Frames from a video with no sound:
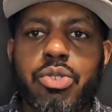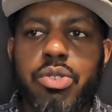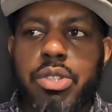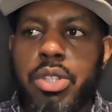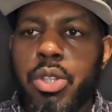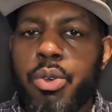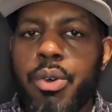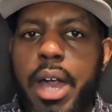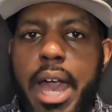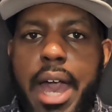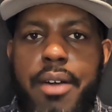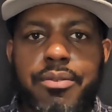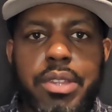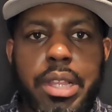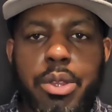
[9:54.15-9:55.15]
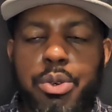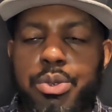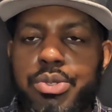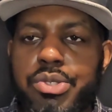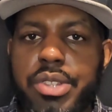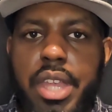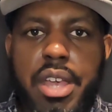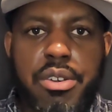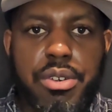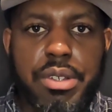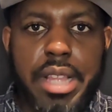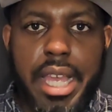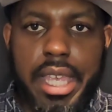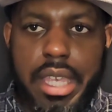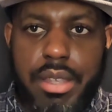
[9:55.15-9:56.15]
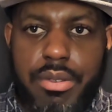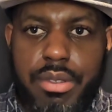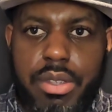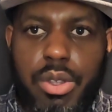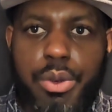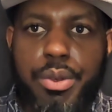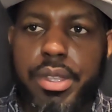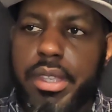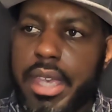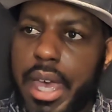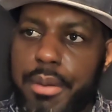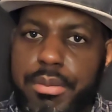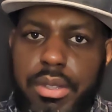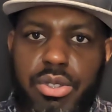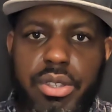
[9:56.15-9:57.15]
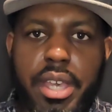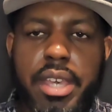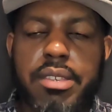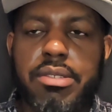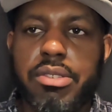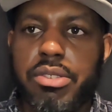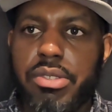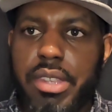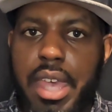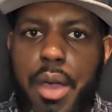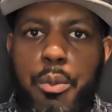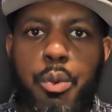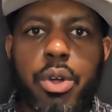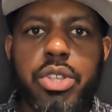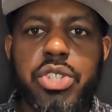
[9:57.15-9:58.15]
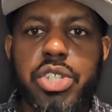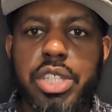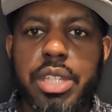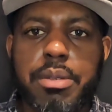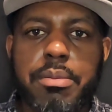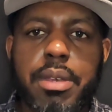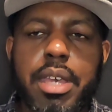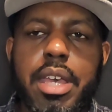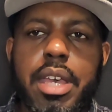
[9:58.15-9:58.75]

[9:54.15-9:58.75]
you know, have the little stare, like he's, you know, kept his gaze, he just kept watching him.